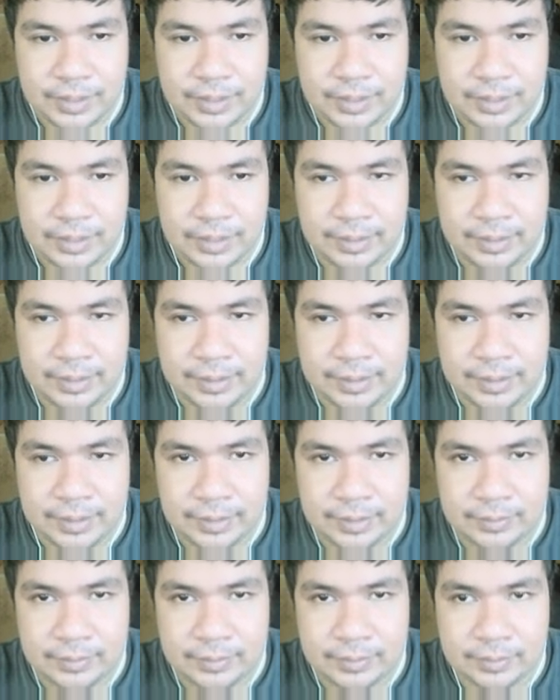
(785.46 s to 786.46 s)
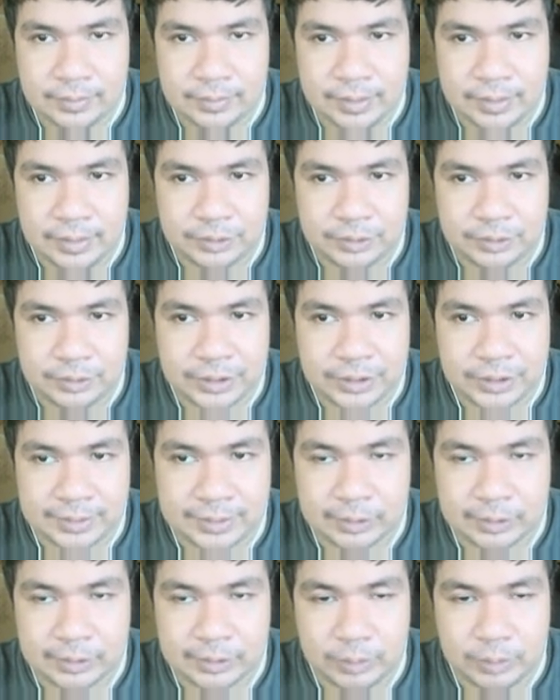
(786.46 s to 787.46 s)
in the Oceanic
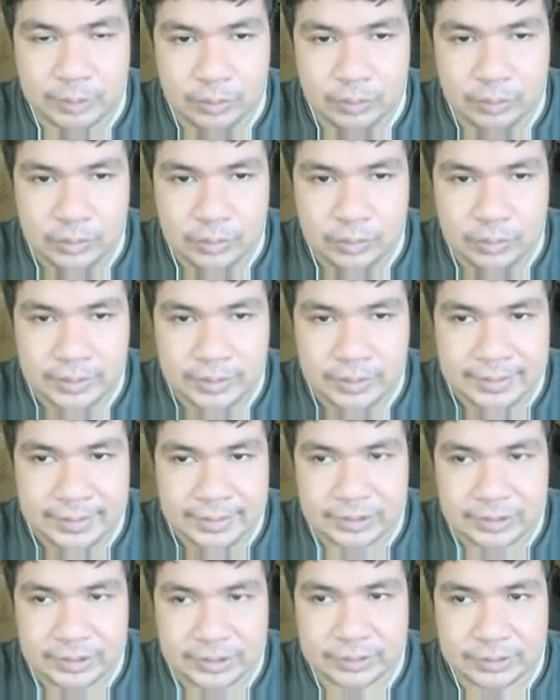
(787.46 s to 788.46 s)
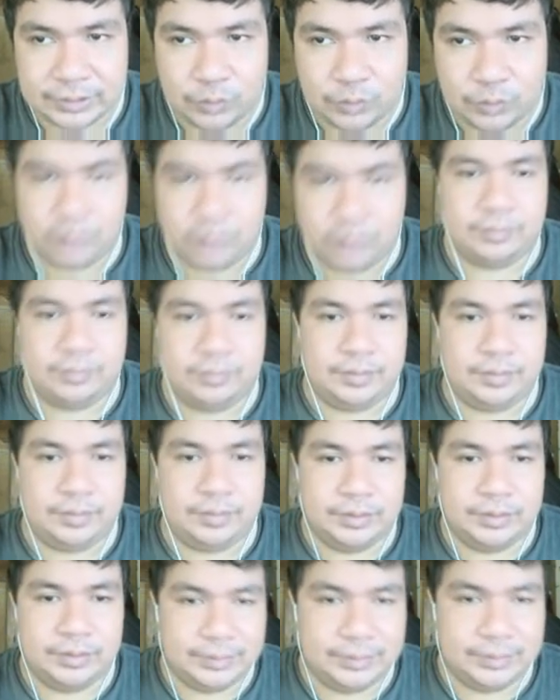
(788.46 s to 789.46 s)
Terminal is just 4.
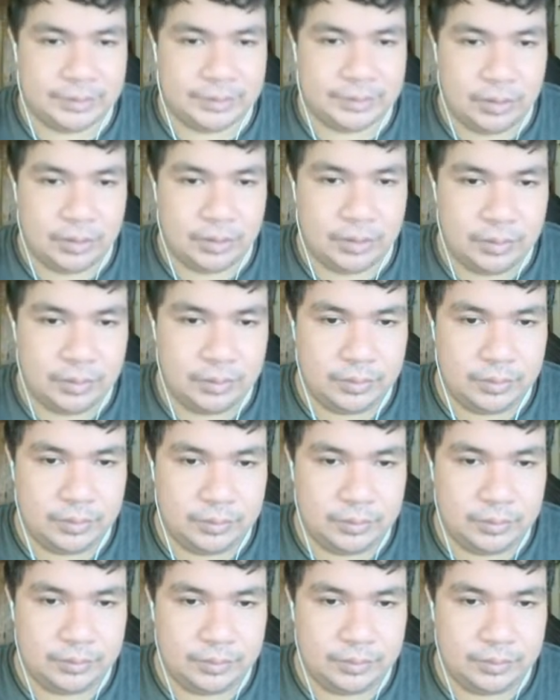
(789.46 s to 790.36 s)
So